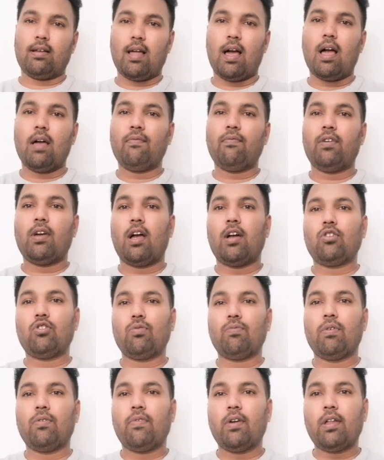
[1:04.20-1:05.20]
time we have to
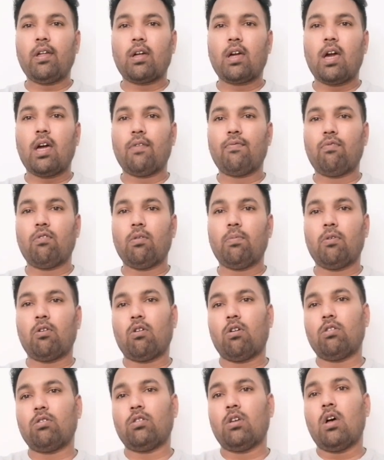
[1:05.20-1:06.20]
be very careful,
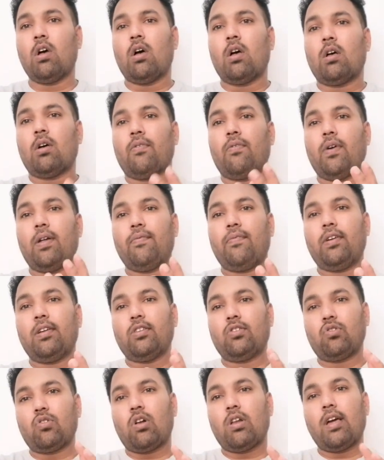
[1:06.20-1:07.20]
because when we
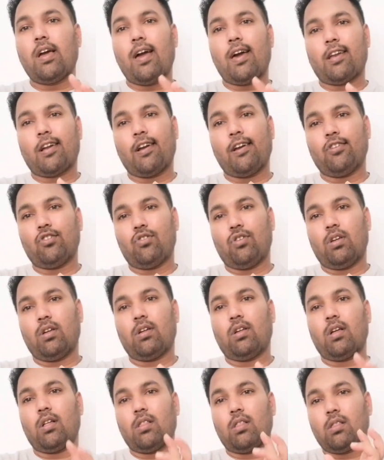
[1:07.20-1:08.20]
install air
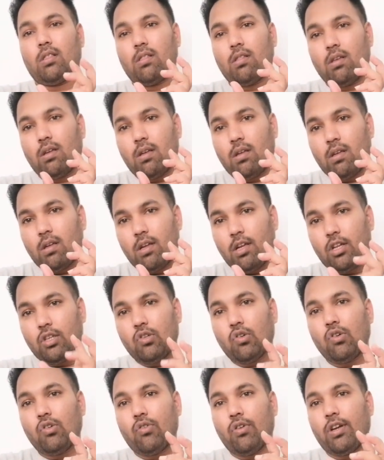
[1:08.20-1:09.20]
conditioning
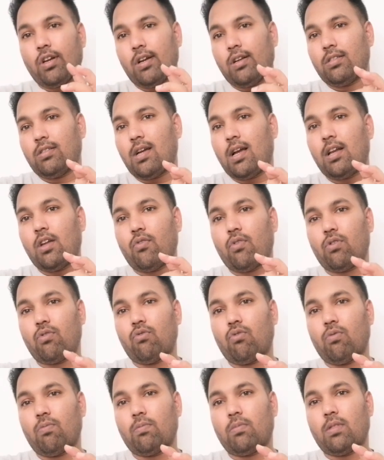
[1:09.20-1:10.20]
indoor unit inside our
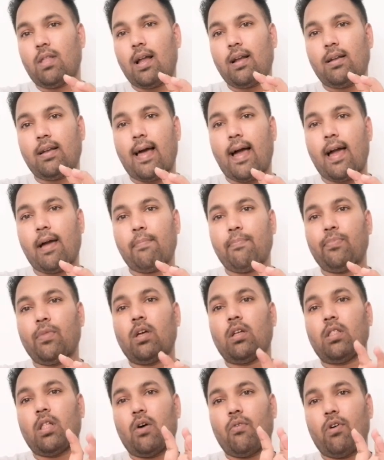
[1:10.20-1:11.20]
room, that time
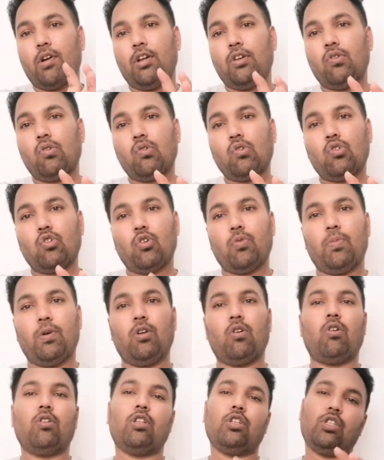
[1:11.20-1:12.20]
our indoor should
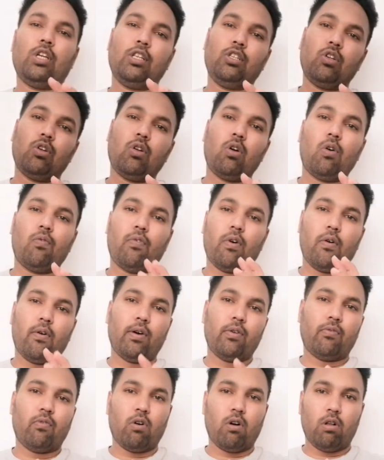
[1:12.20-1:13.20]
be on the center of
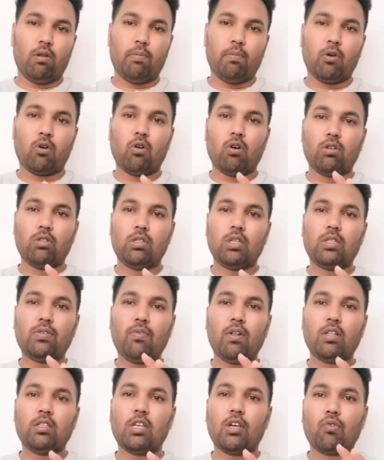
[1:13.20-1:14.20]
our wall, because this
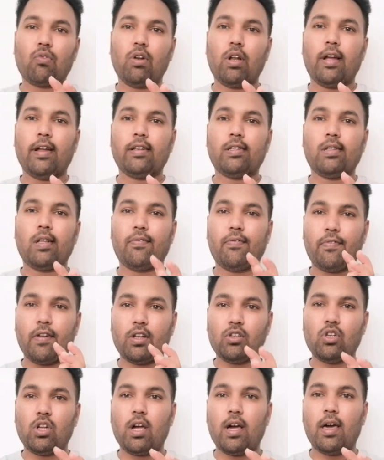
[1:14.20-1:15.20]
will circulate the
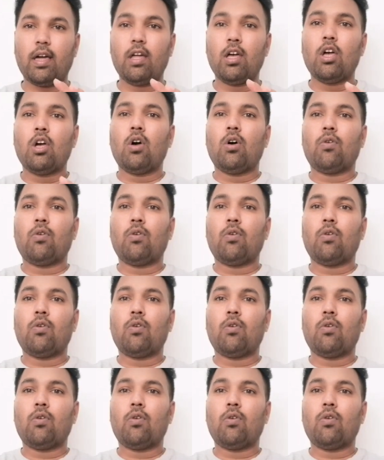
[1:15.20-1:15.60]
fresh air